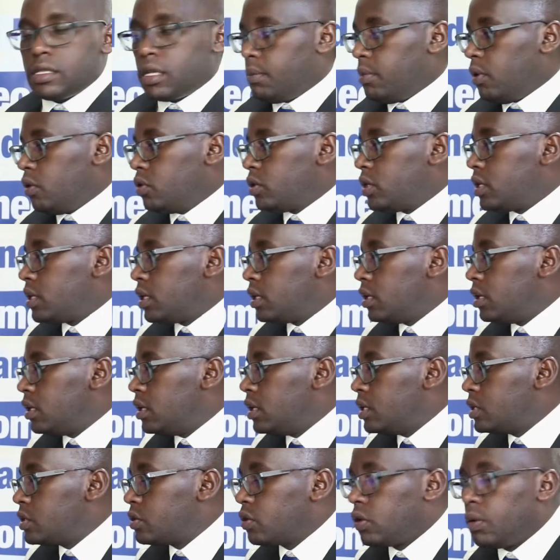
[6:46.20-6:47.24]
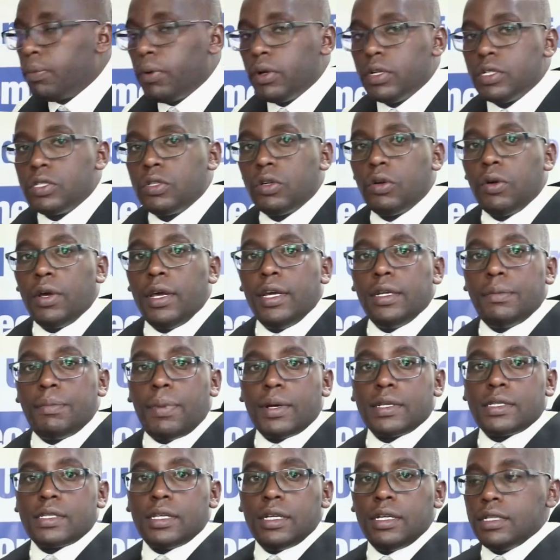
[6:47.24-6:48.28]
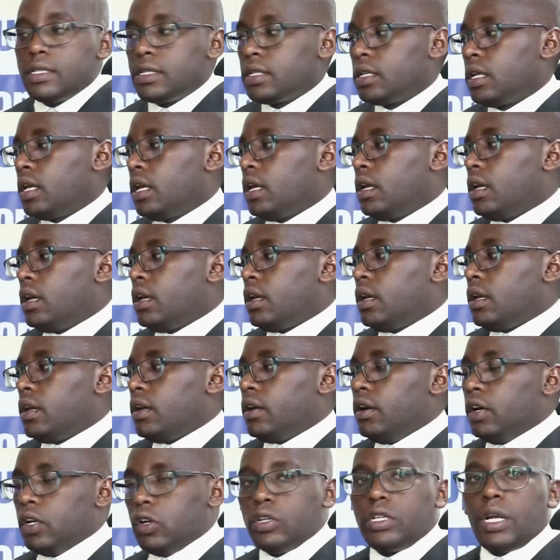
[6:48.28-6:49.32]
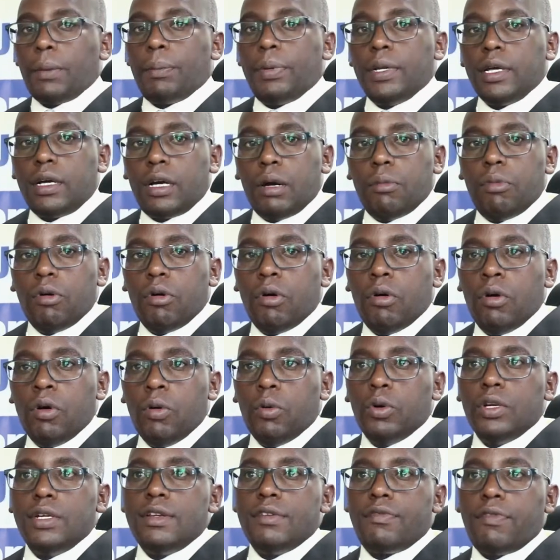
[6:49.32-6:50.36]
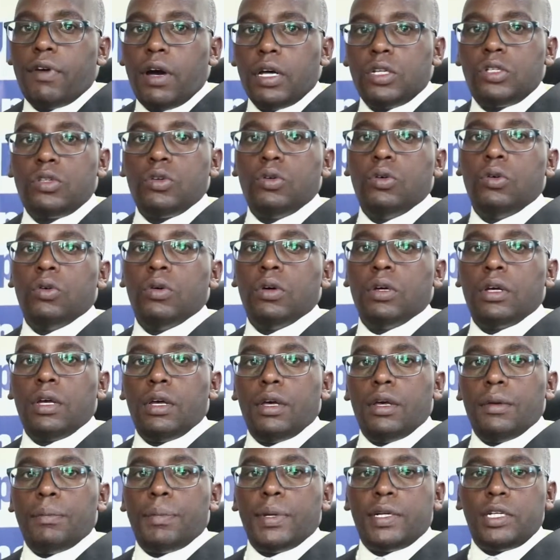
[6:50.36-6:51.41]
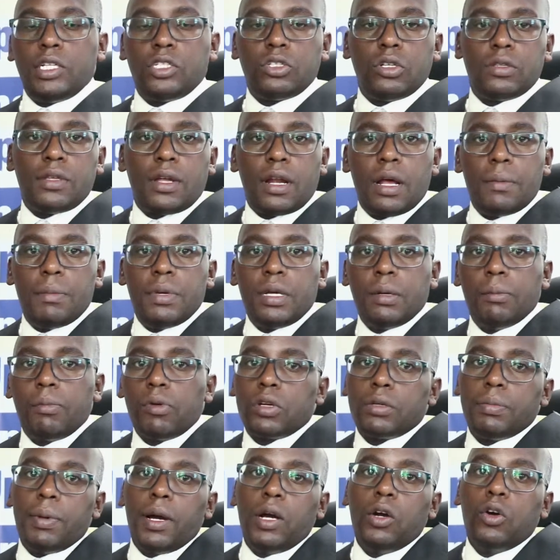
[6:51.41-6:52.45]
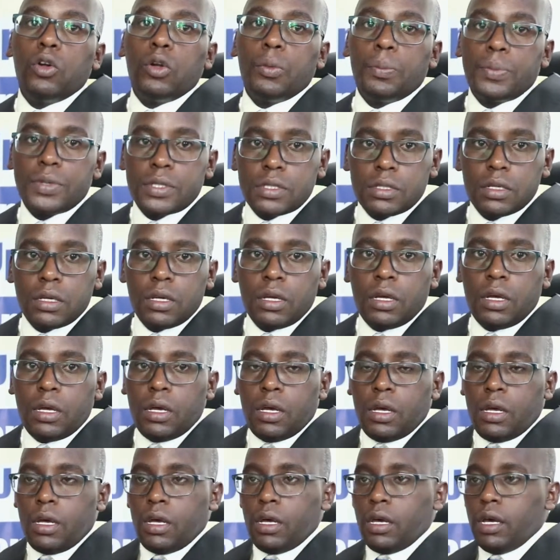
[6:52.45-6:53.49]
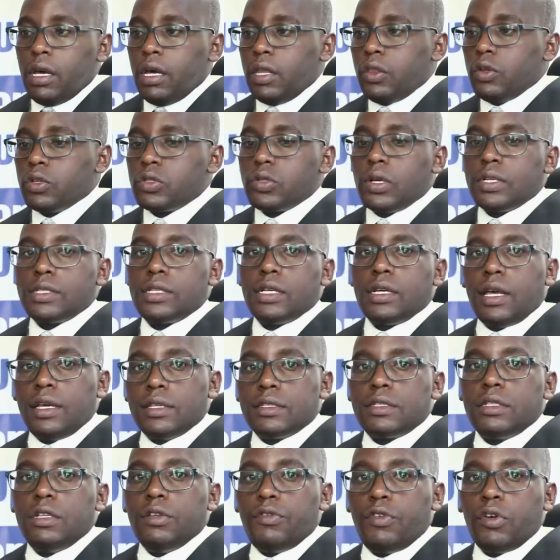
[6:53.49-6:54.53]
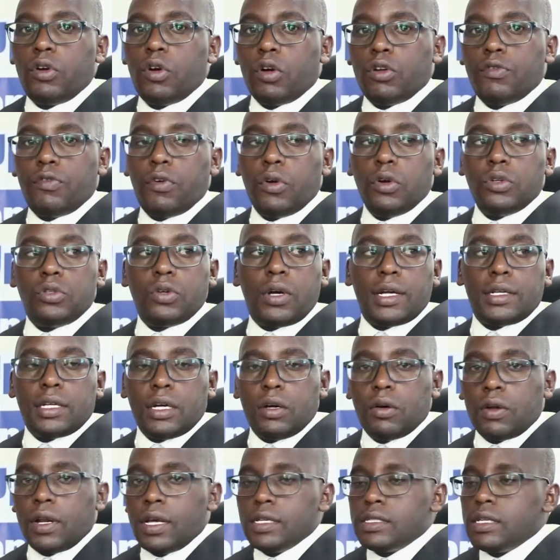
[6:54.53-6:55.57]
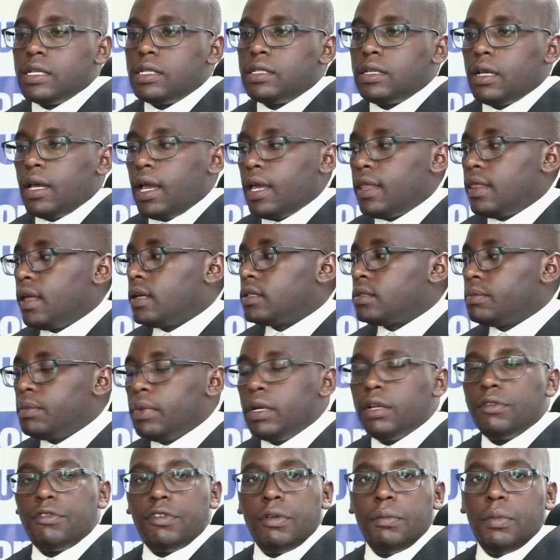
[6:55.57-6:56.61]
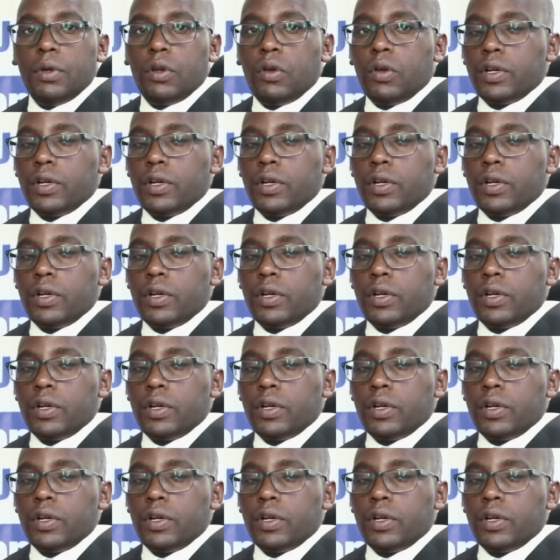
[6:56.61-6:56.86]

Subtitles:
about 0.08%. Not applicable would refer to petitions that are being brought by groups. Those ones, it's difficult for you to categorize it either as male, female, or